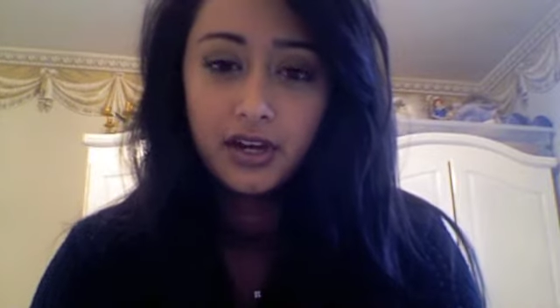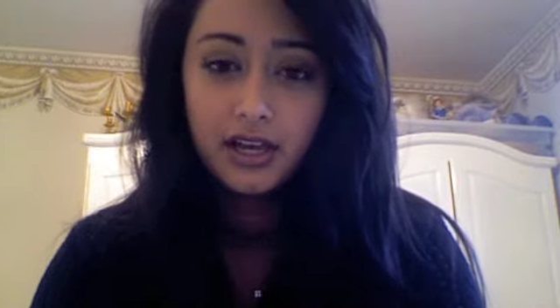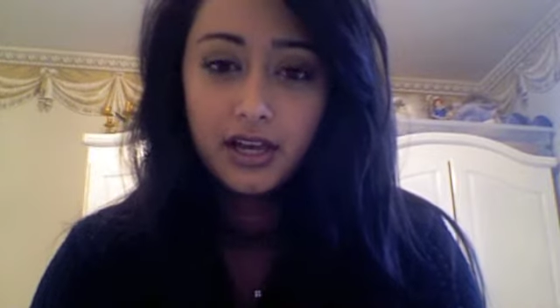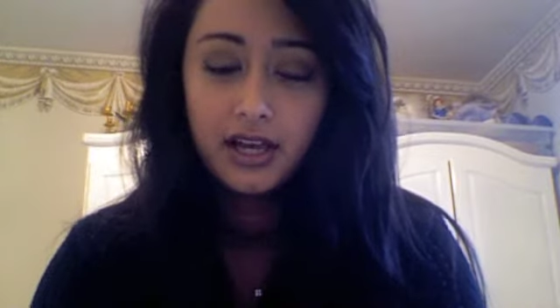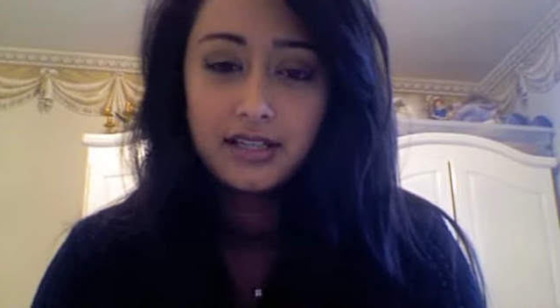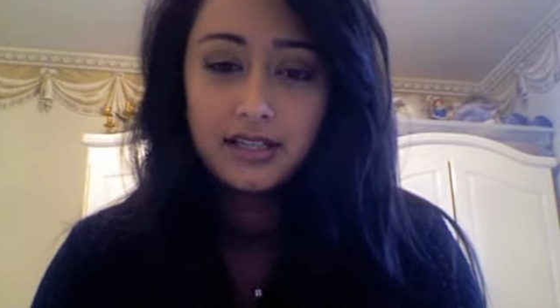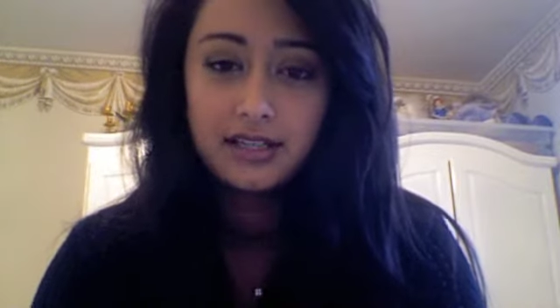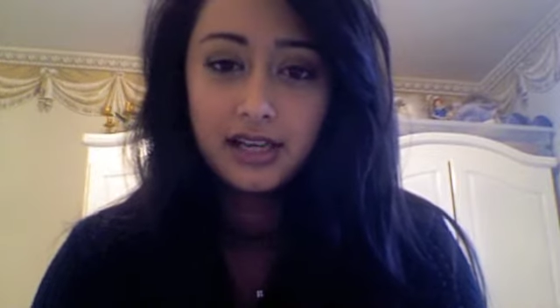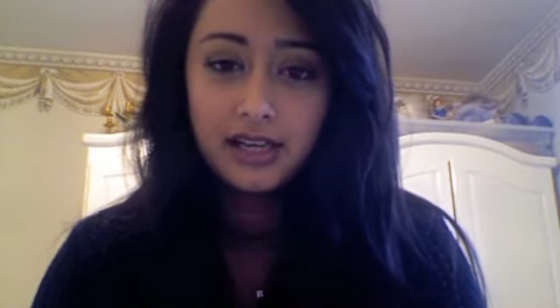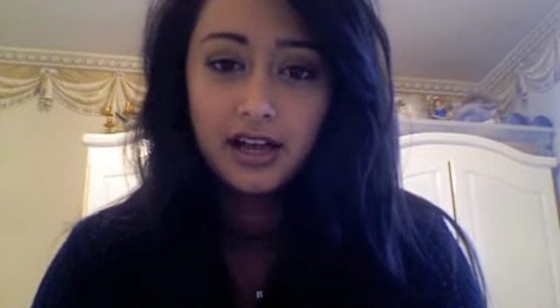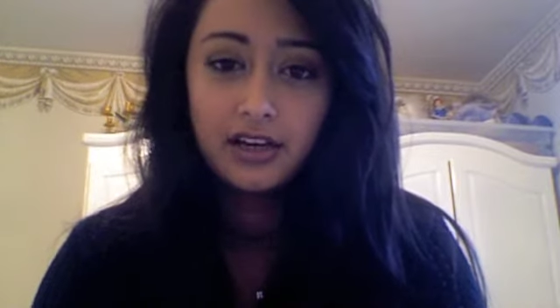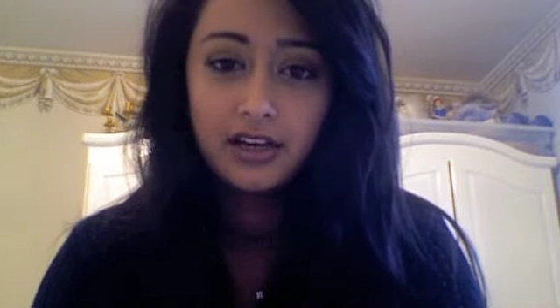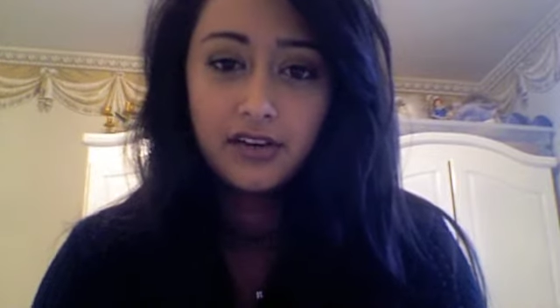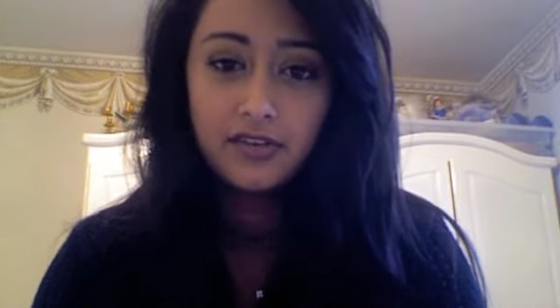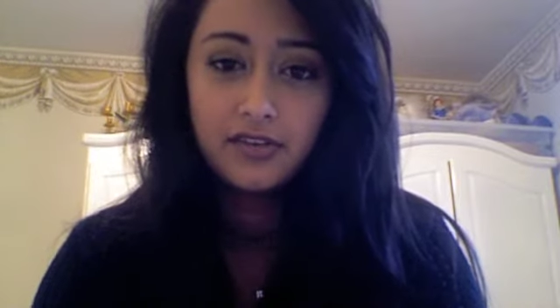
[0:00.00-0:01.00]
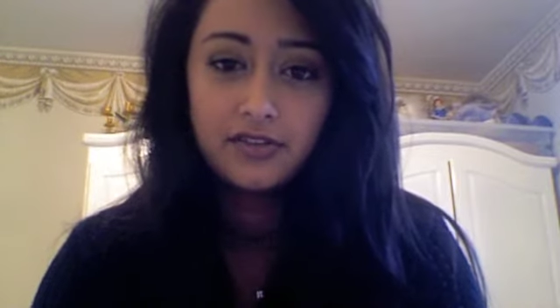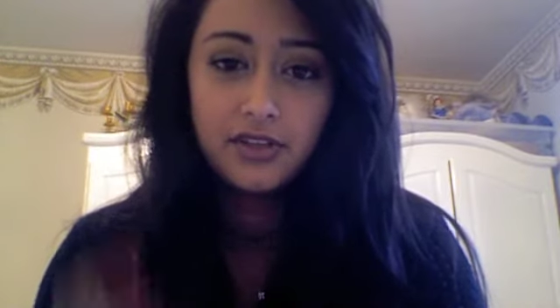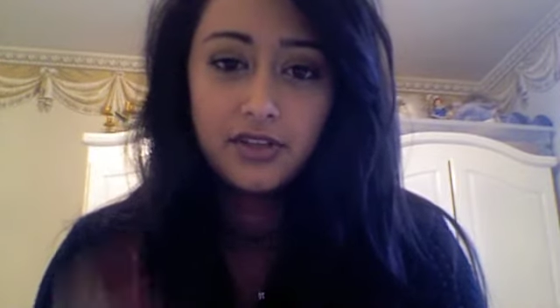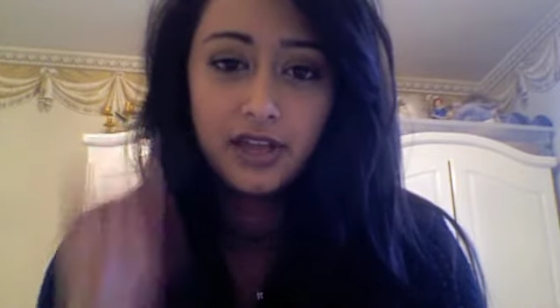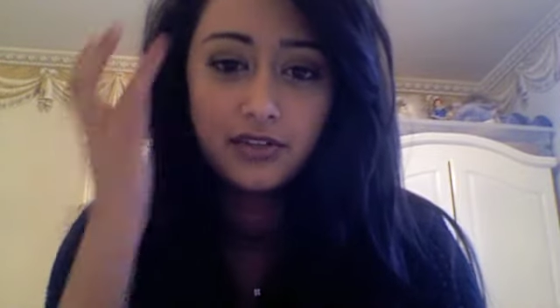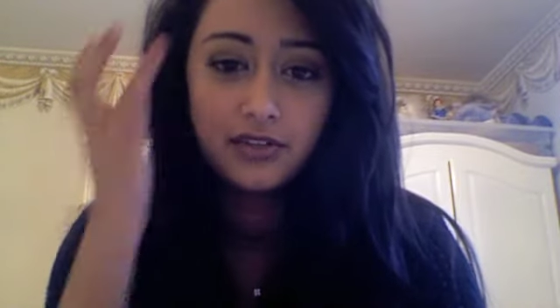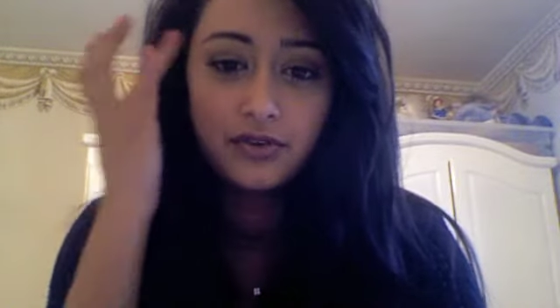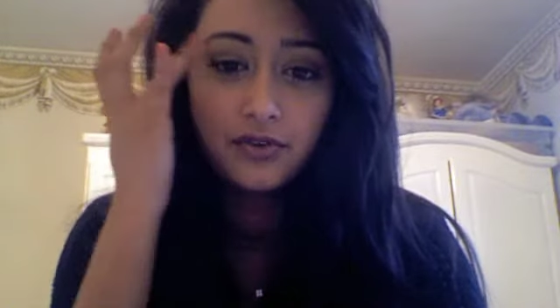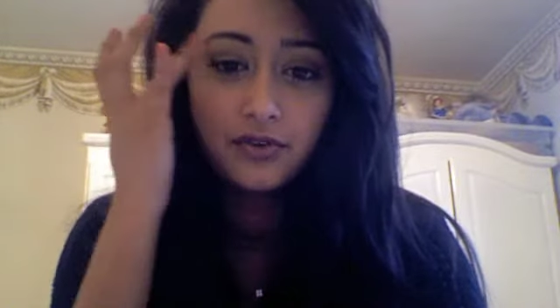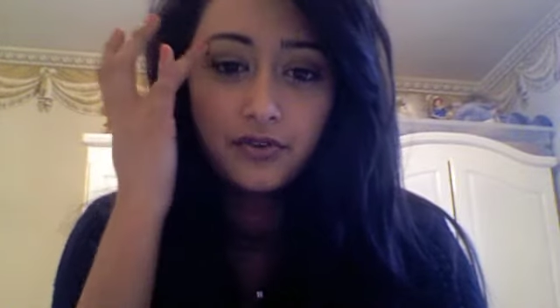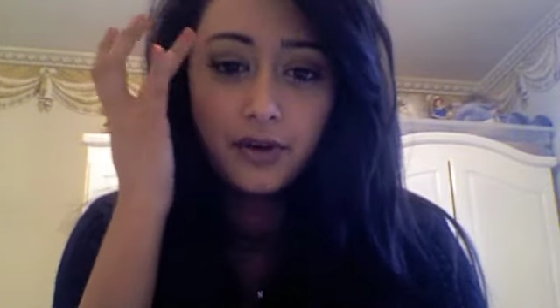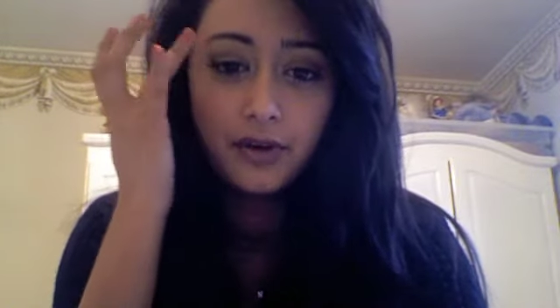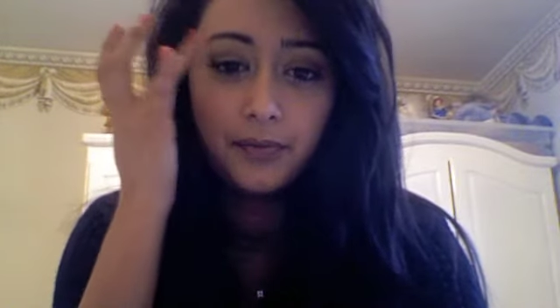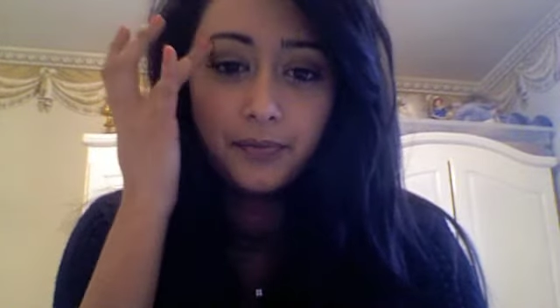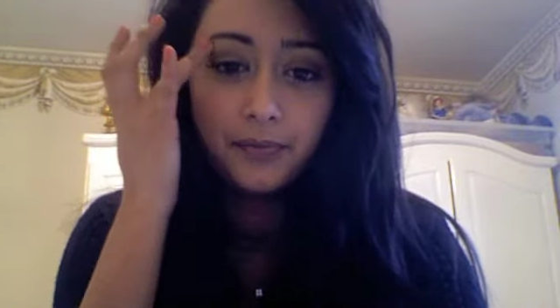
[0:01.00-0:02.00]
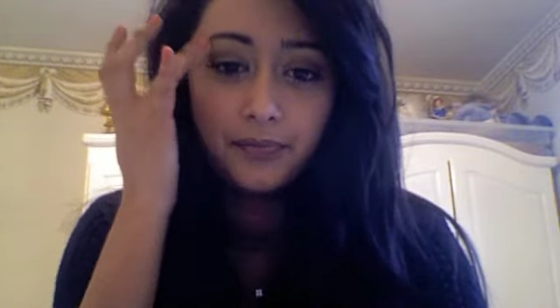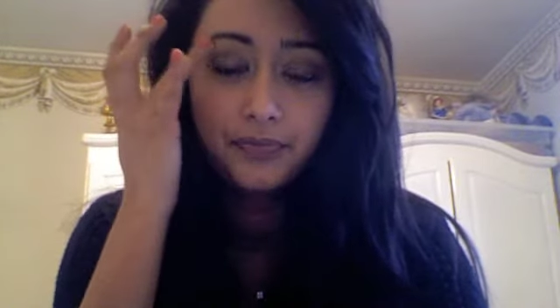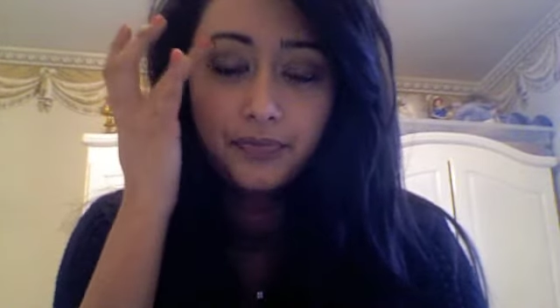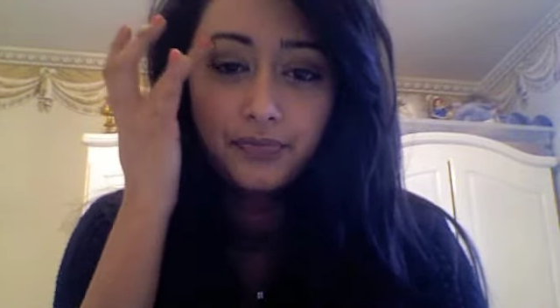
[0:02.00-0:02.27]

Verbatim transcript: because it kind of gives you that sort of um